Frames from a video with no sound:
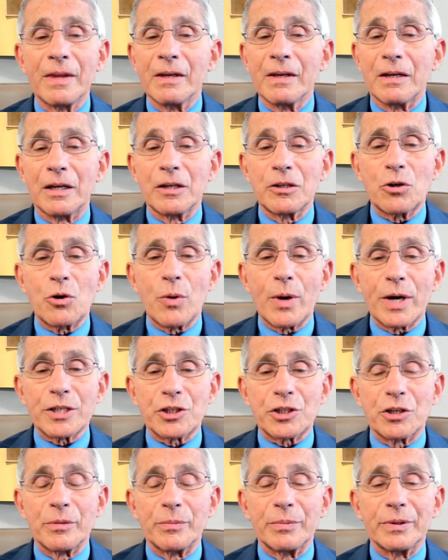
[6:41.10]

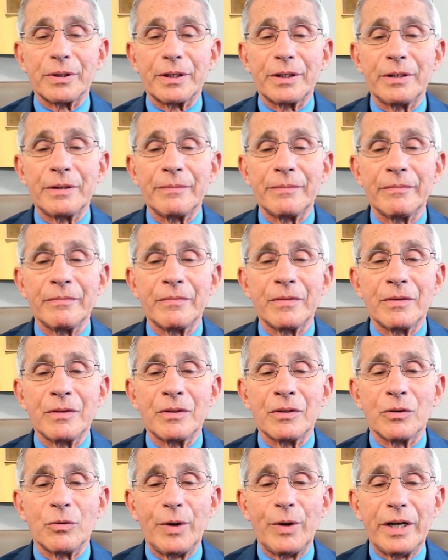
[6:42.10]
Unquestionably,
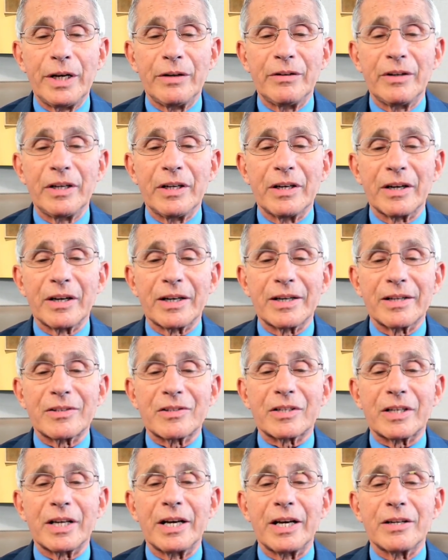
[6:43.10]
we in the United
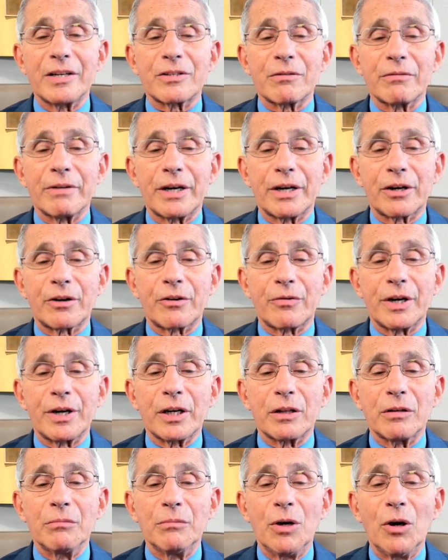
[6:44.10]
States are at a
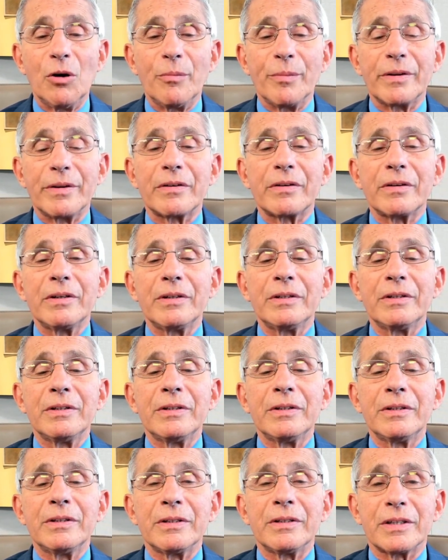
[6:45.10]
critical moment
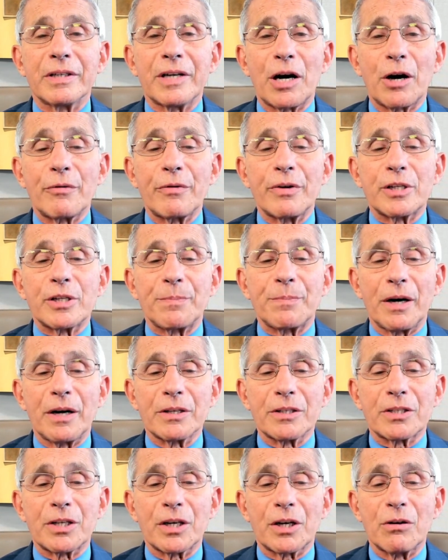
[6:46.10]
in our
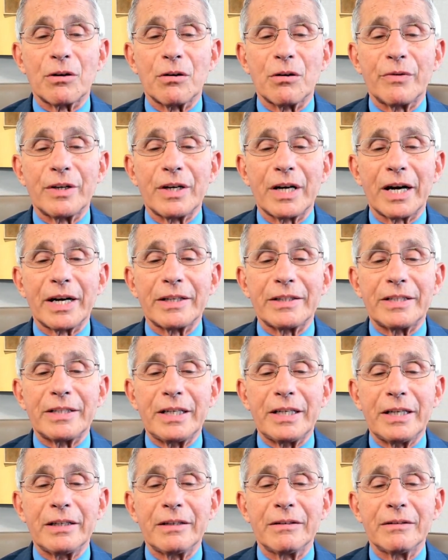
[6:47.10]
response to
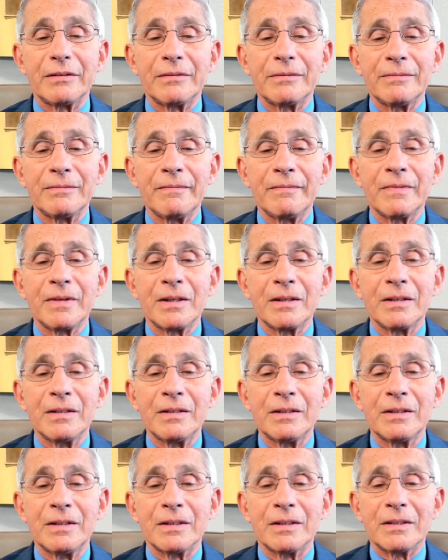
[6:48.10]
COVID-19.
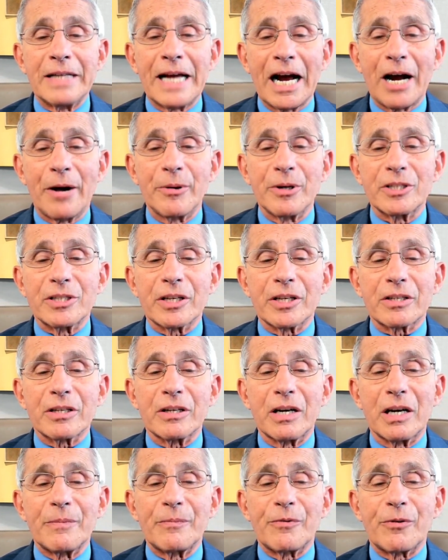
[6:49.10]
Now is the
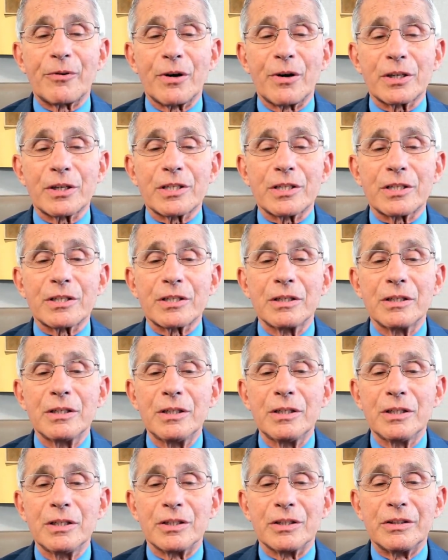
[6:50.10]
time for us
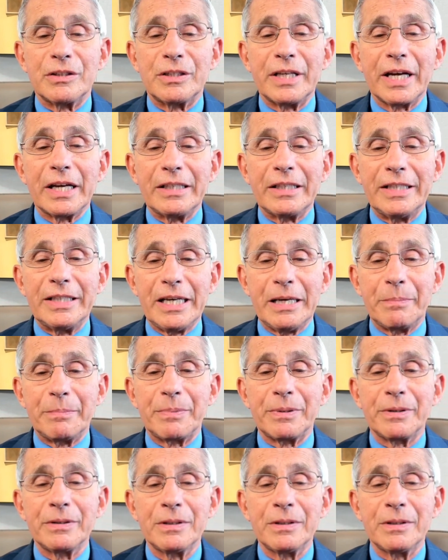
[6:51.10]
to dig deep,